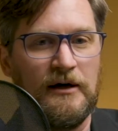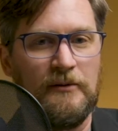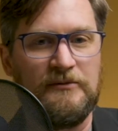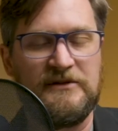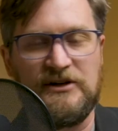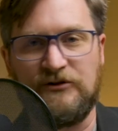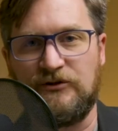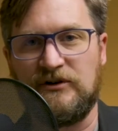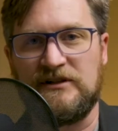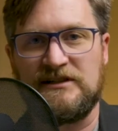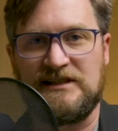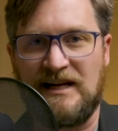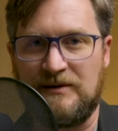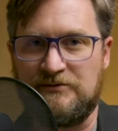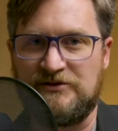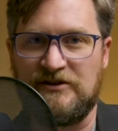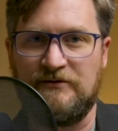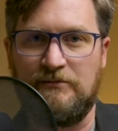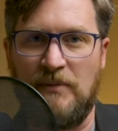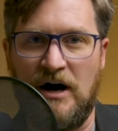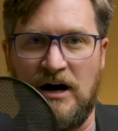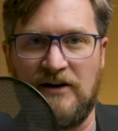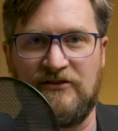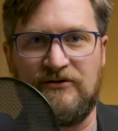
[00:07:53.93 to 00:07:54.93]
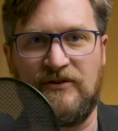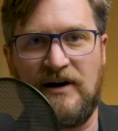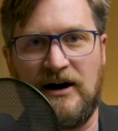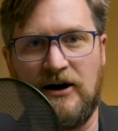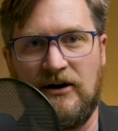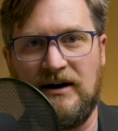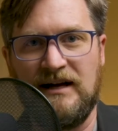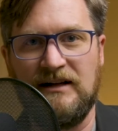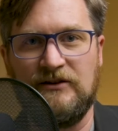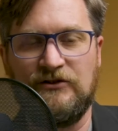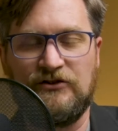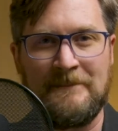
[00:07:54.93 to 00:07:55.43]
Different types of
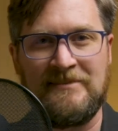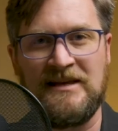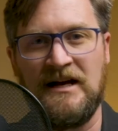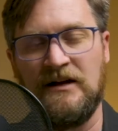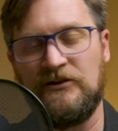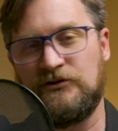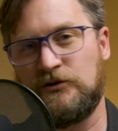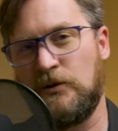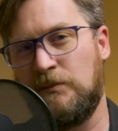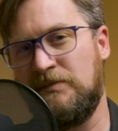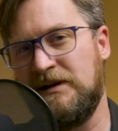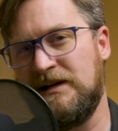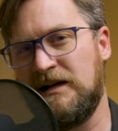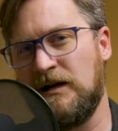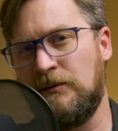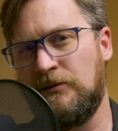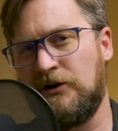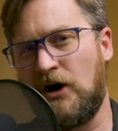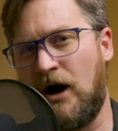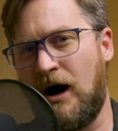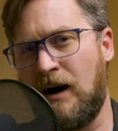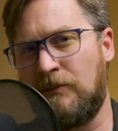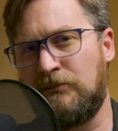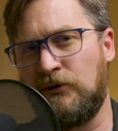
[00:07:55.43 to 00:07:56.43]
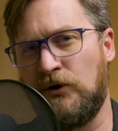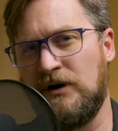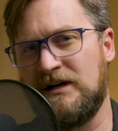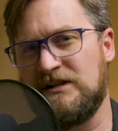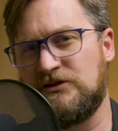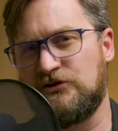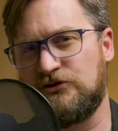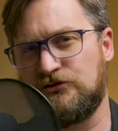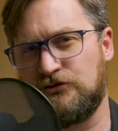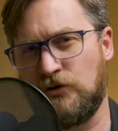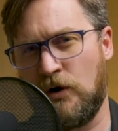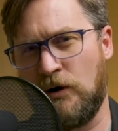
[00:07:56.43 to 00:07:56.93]
modifier heads. So being able to operate
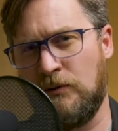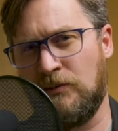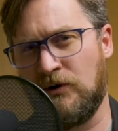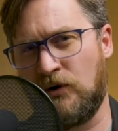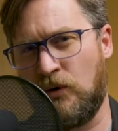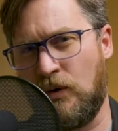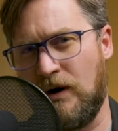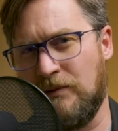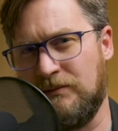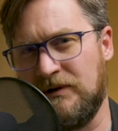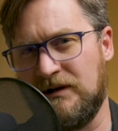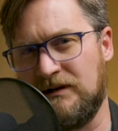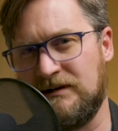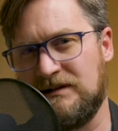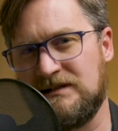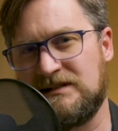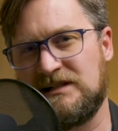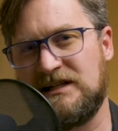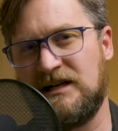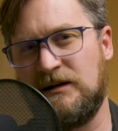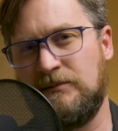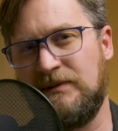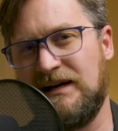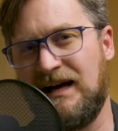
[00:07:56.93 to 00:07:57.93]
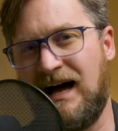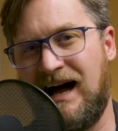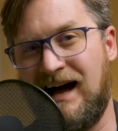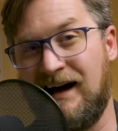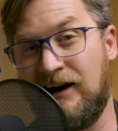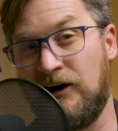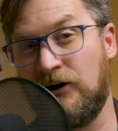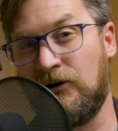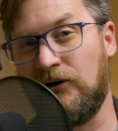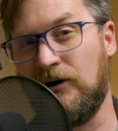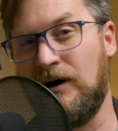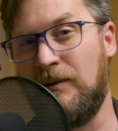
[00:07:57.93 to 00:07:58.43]
strobe equipment is going to be
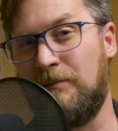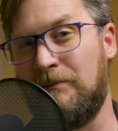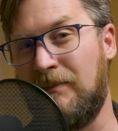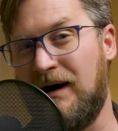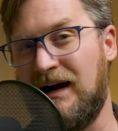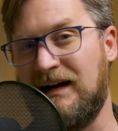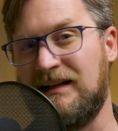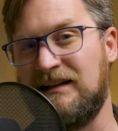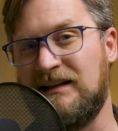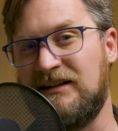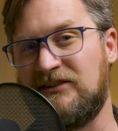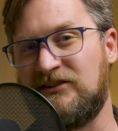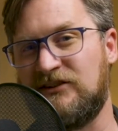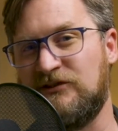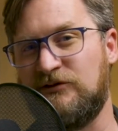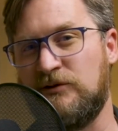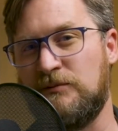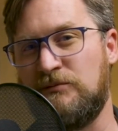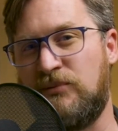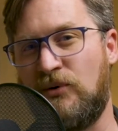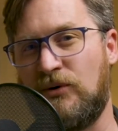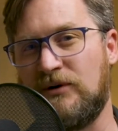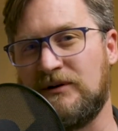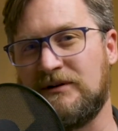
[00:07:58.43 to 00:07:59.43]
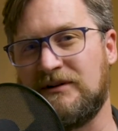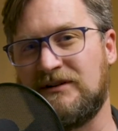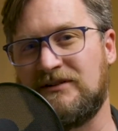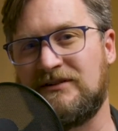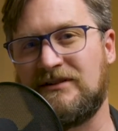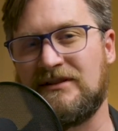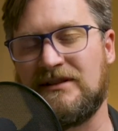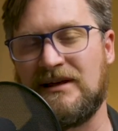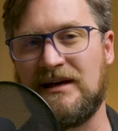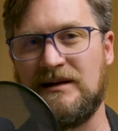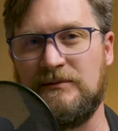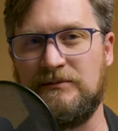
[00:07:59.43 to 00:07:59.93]
higher up my list of importance
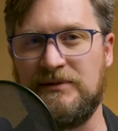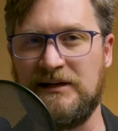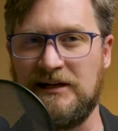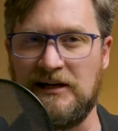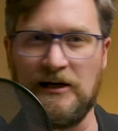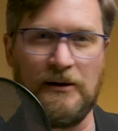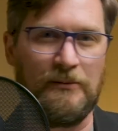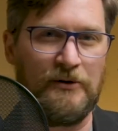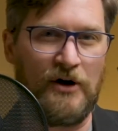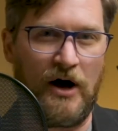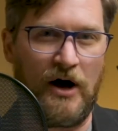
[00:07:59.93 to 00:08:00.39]
than being able to